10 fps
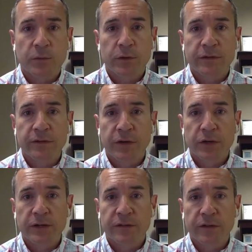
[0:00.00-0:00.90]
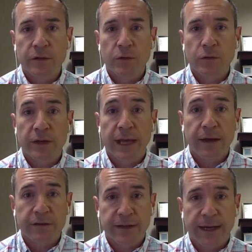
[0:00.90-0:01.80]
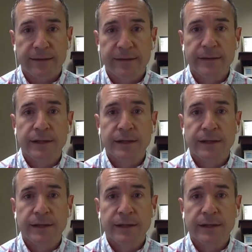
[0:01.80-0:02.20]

was devoted to the CARES Act